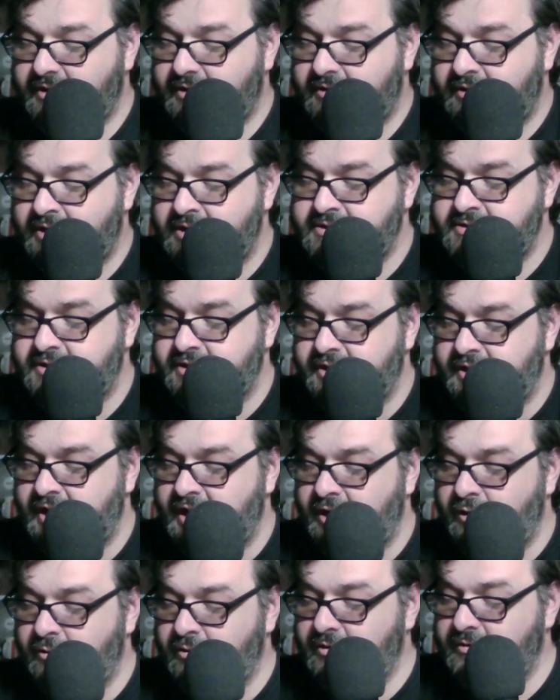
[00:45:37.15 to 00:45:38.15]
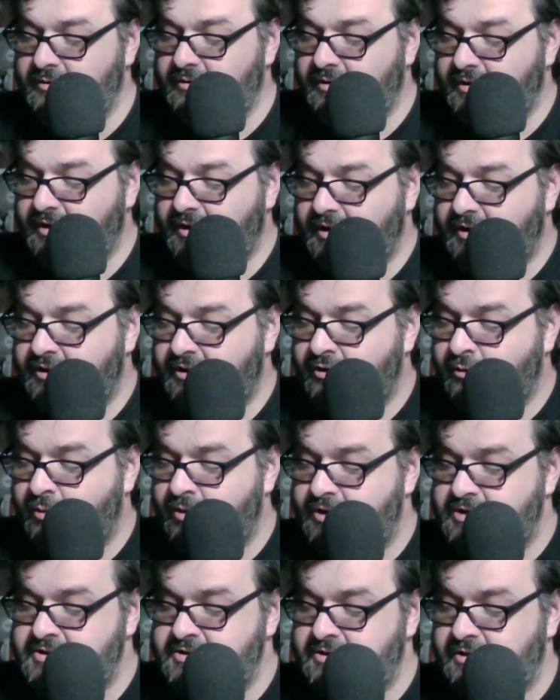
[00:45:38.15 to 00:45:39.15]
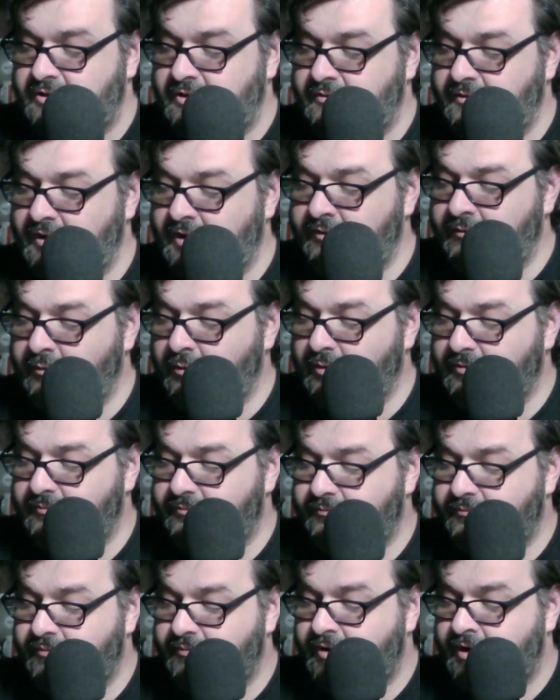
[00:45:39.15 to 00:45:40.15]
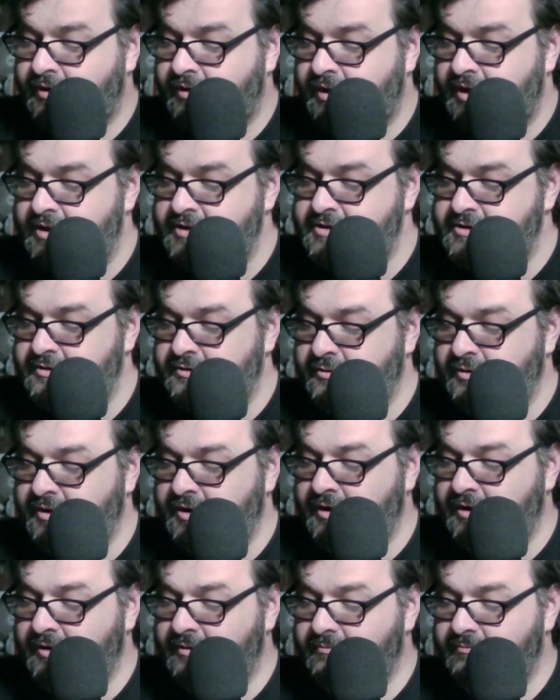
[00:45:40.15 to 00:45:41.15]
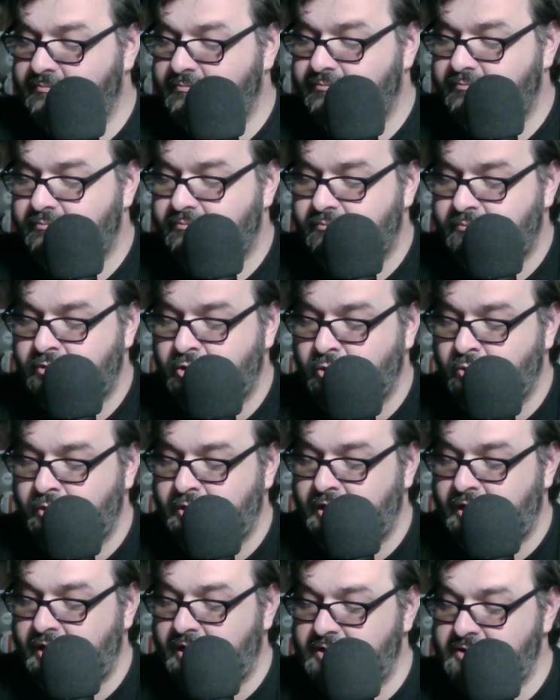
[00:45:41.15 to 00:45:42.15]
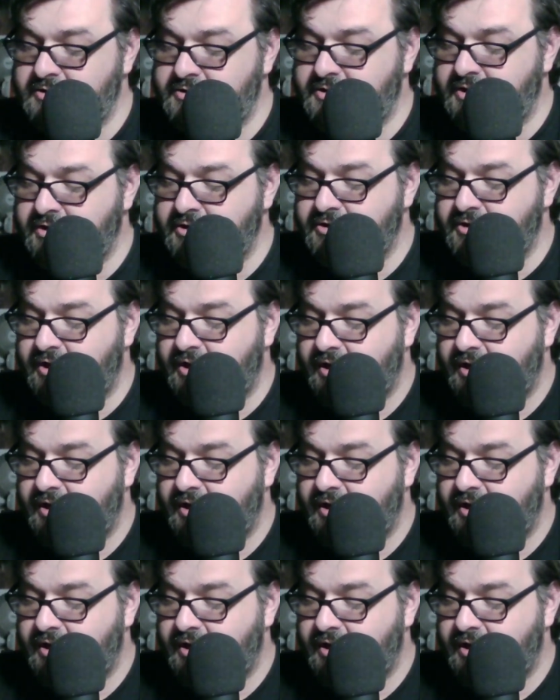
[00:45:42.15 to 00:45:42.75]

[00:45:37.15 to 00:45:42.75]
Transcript: Less than an hour. The wind is in our favor. I glance at her again. You okay, Anastasia?